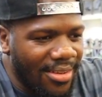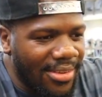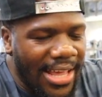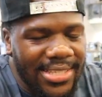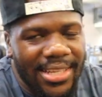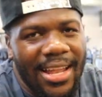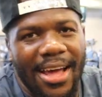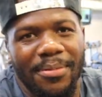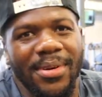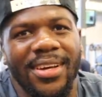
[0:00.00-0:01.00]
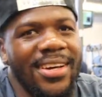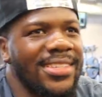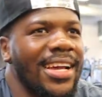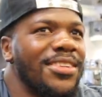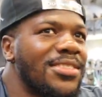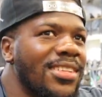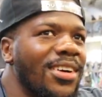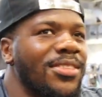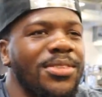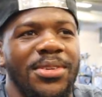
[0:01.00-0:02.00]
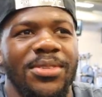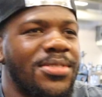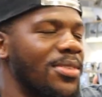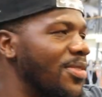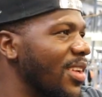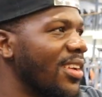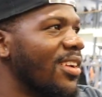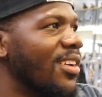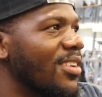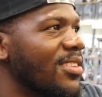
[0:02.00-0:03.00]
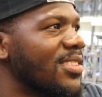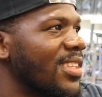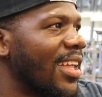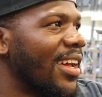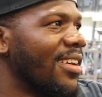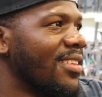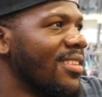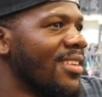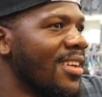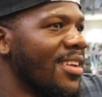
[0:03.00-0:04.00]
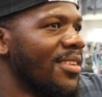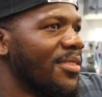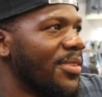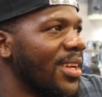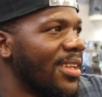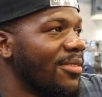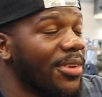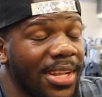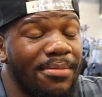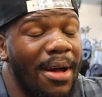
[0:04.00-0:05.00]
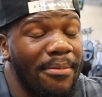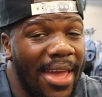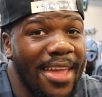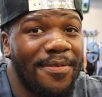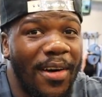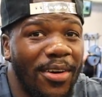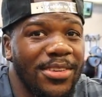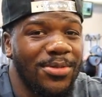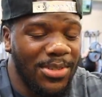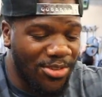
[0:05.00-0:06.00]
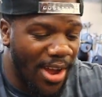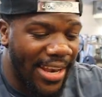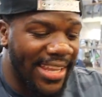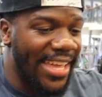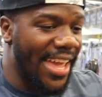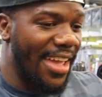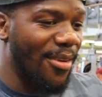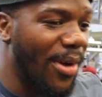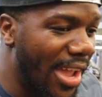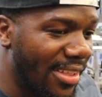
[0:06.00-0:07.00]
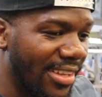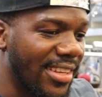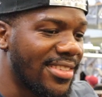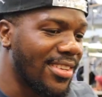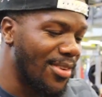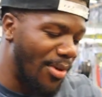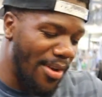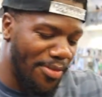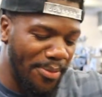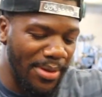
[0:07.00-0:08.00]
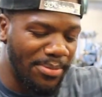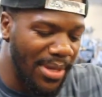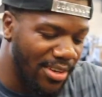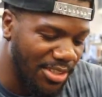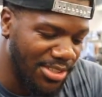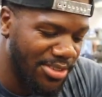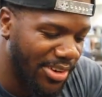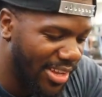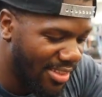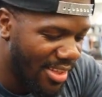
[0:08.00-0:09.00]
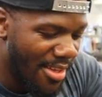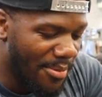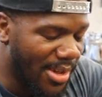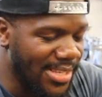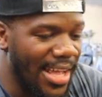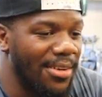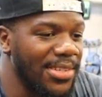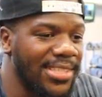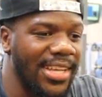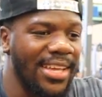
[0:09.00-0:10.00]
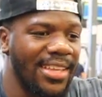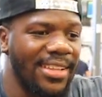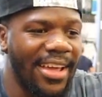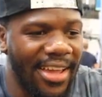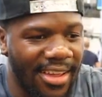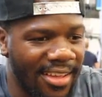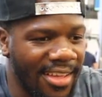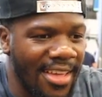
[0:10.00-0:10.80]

that's a lie, because I used to go through YouTube videos, like really my main focus was trying to gain weight, and it took away from me building strength. Because I was thinking, dang,